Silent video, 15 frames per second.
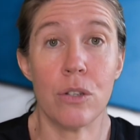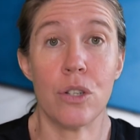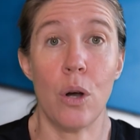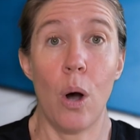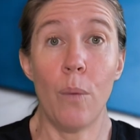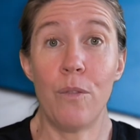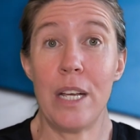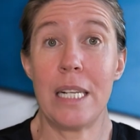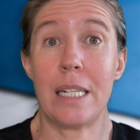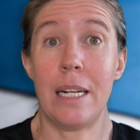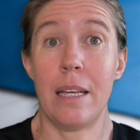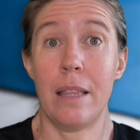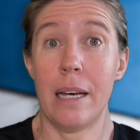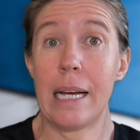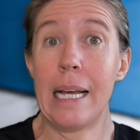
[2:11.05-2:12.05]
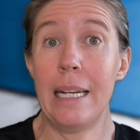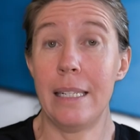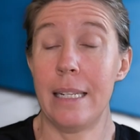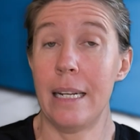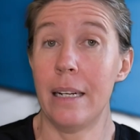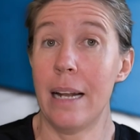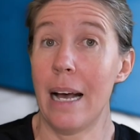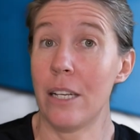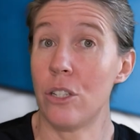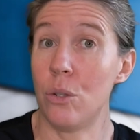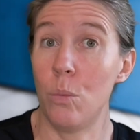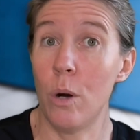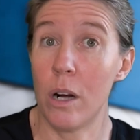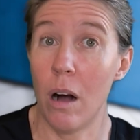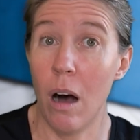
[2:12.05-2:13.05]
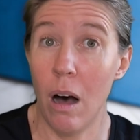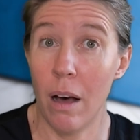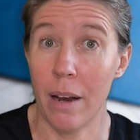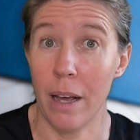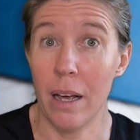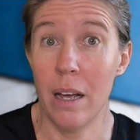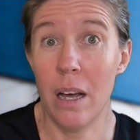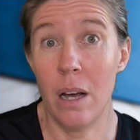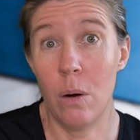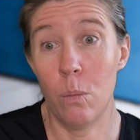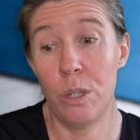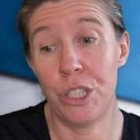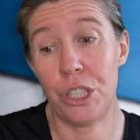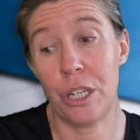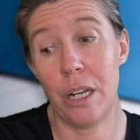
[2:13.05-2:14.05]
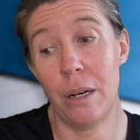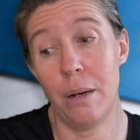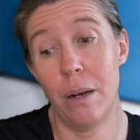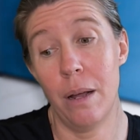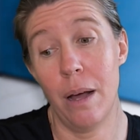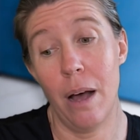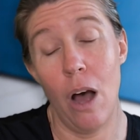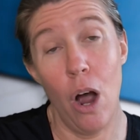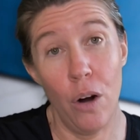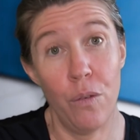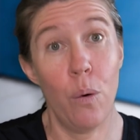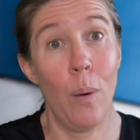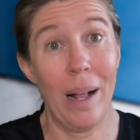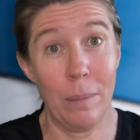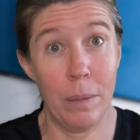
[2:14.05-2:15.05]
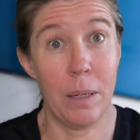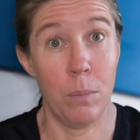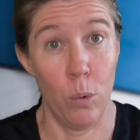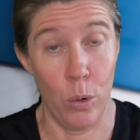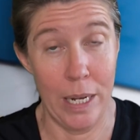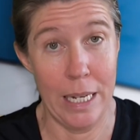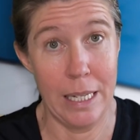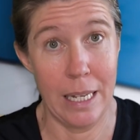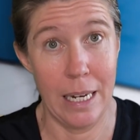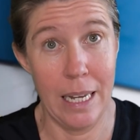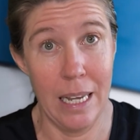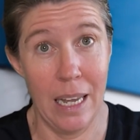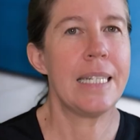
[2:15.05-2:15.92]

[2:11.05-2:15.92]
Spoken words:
So obviously the Achilles tendon has to work harder, which can overwhelm it more easily.